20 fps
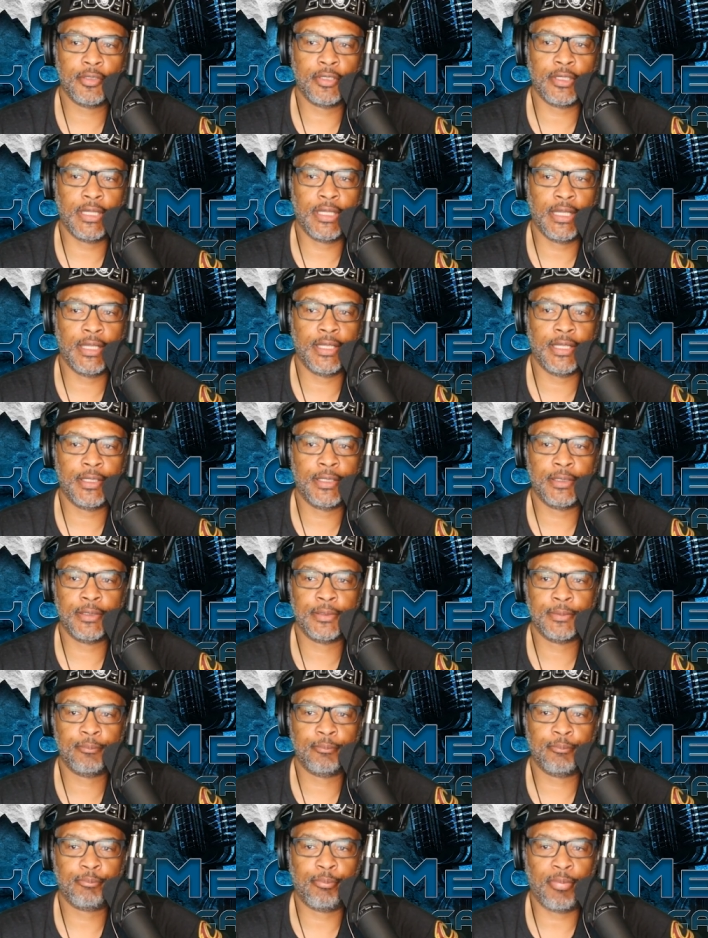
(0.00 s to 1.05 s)
uh,
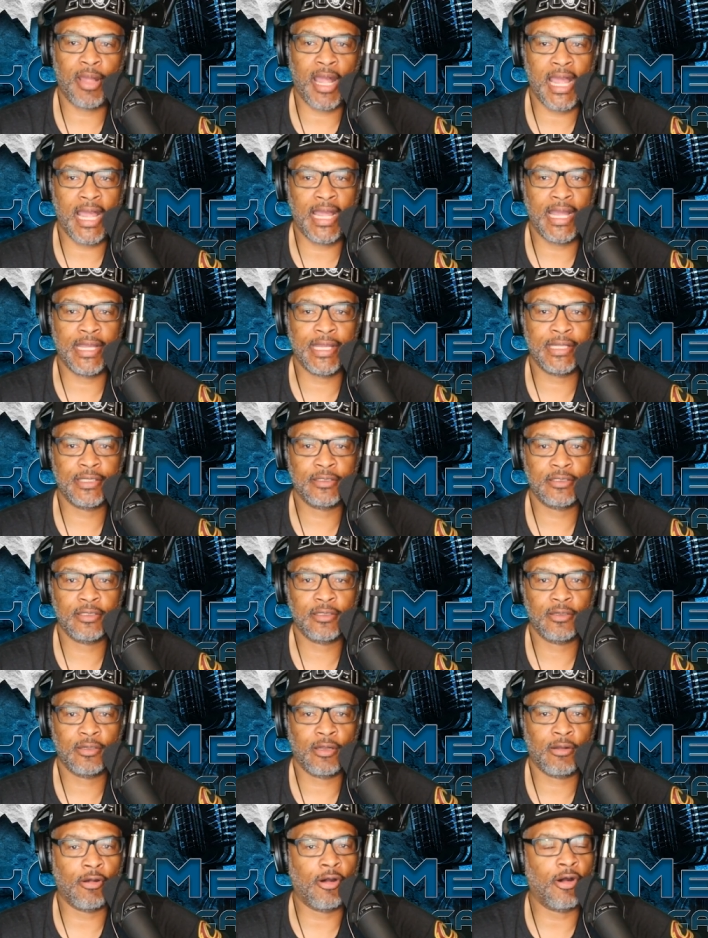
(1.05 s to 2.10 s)
by an
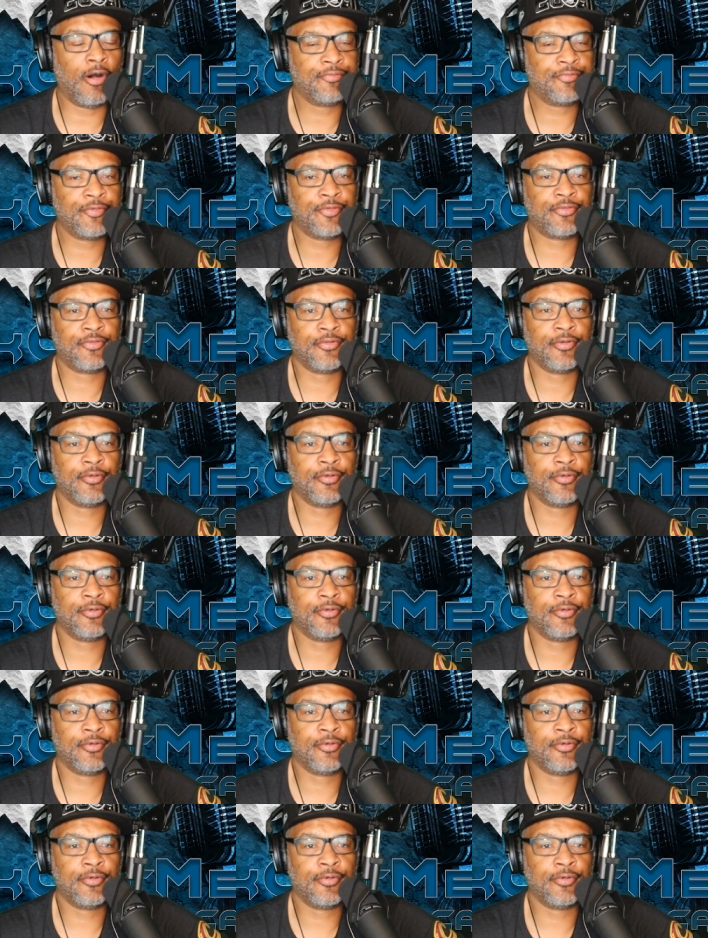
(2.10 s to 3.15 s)
officer
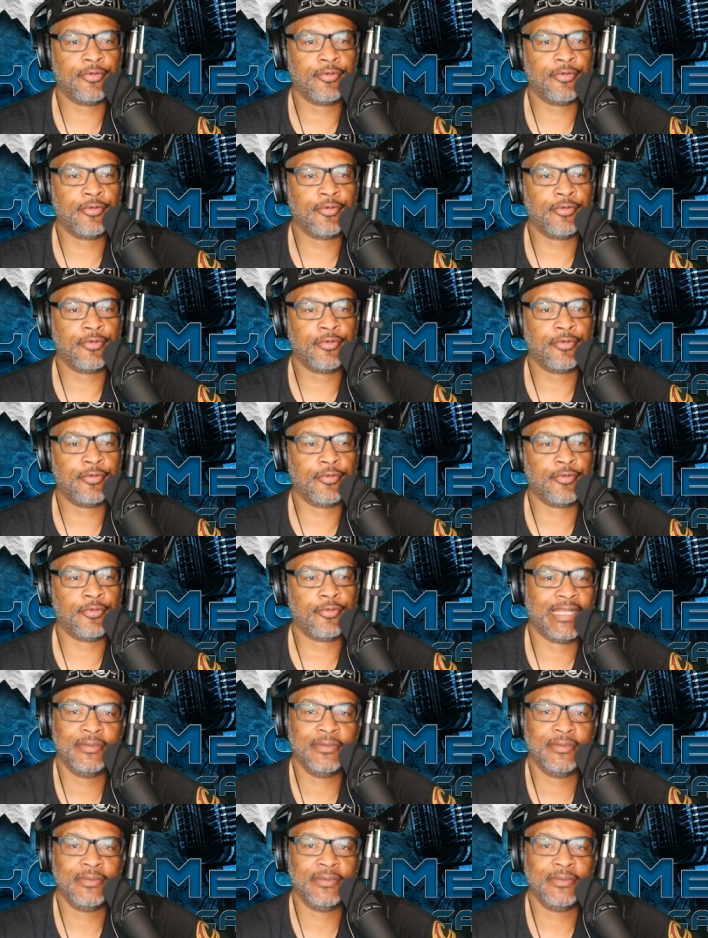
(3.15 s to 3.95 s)
or something like that,